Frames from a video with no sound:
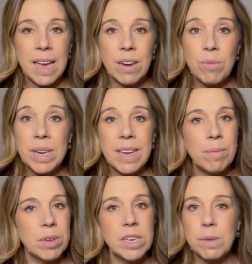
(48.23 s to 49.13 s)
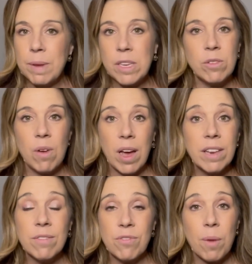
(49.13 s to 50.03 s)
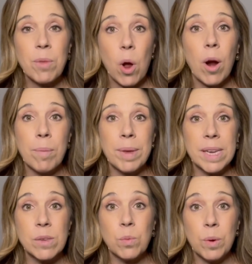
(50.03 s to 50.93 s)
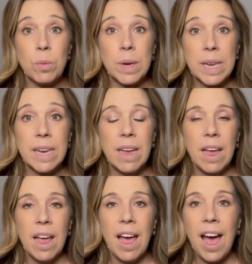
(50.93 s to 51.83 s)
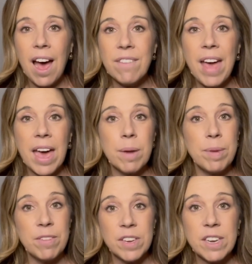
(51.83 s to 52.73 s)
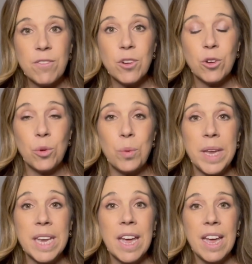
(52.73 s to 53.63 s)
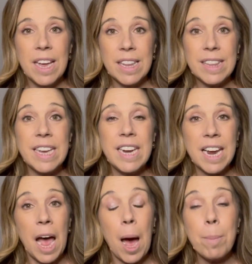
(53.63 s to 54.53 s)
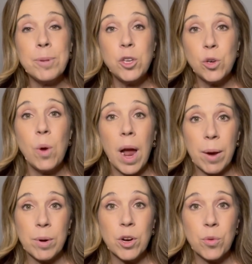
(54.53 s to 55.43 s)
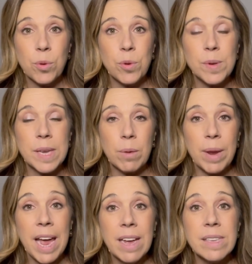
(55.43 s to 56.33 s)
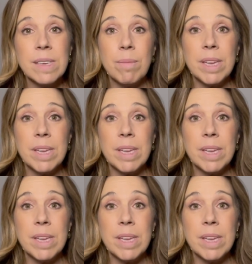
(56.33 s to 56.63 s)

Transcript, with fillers: And really, I'm going to speak to you kind of from the heart because we really have had a bit of a difficult week leading up to our cruise, and we had some